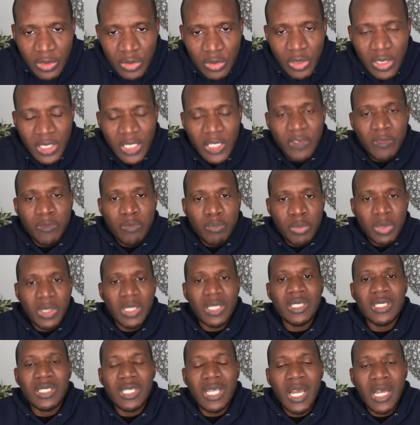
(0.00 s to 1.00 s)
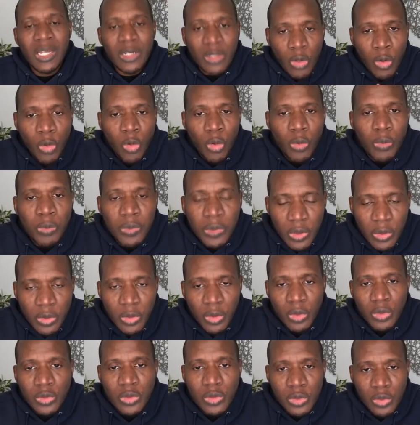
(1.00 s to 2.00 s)
to give peace and hope to
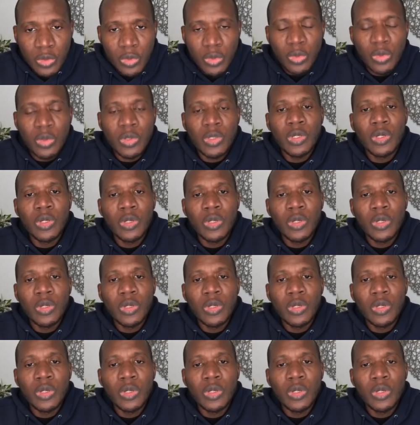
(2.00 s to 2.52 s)
those who